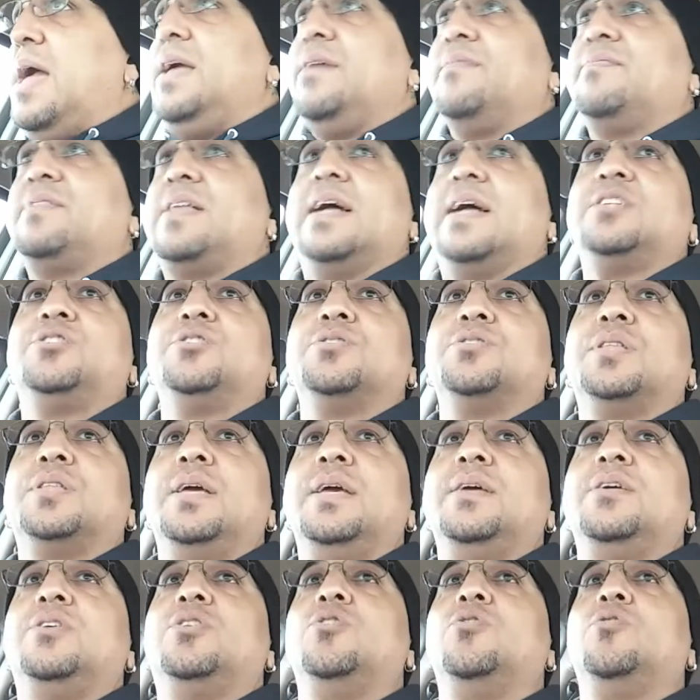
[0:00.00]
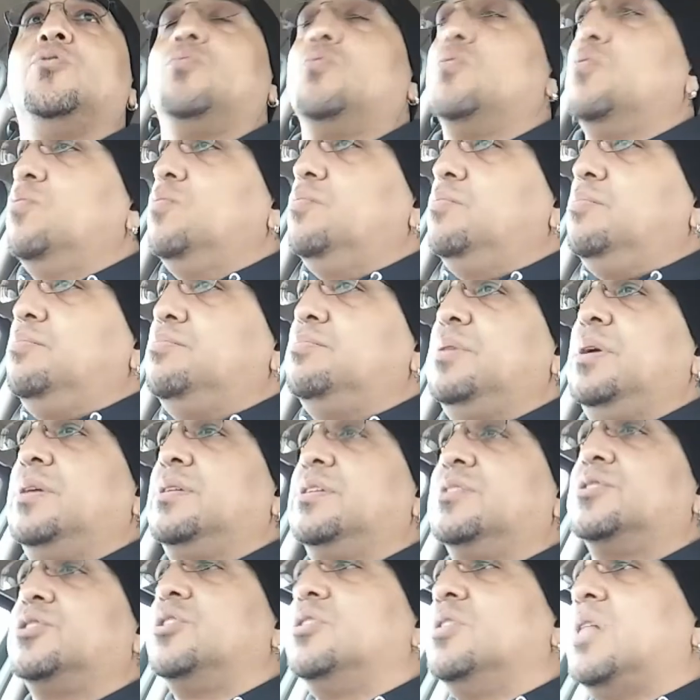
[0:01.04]
Hey, if that's your thing, cool.
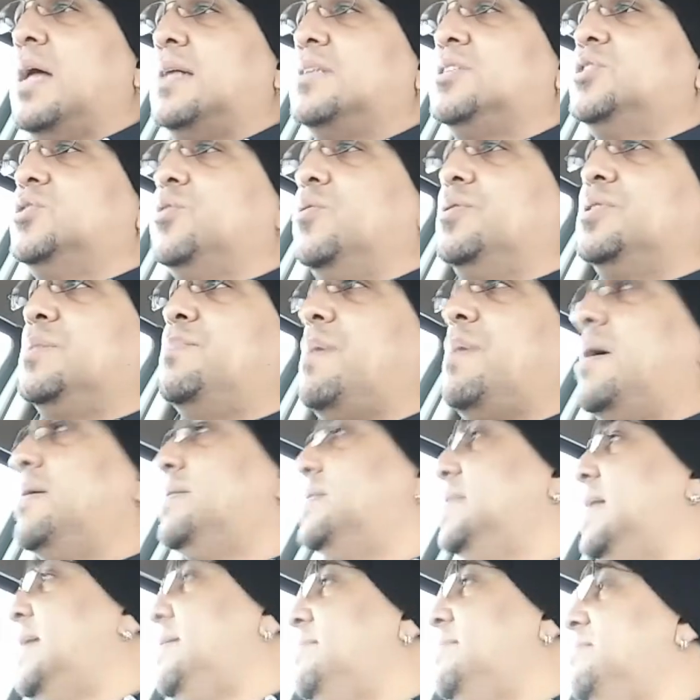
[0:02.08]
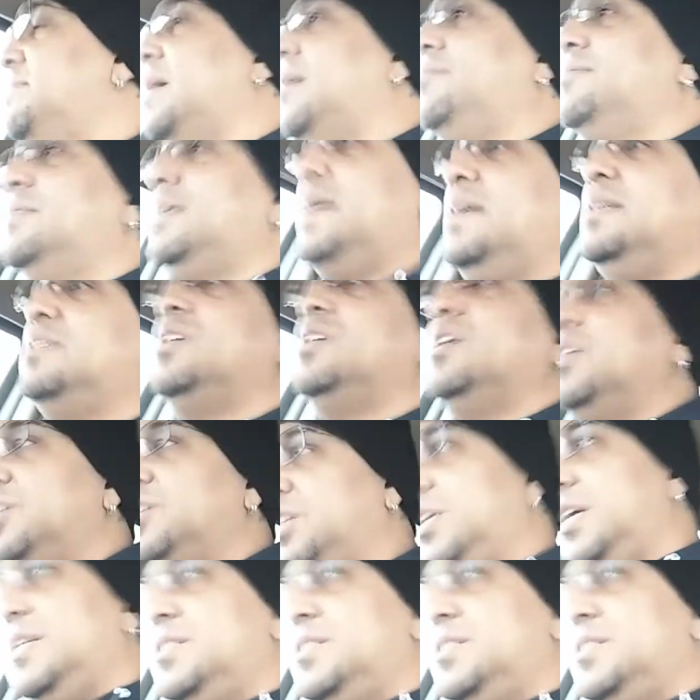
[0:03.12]
Is there a lot of stories about that nowadays?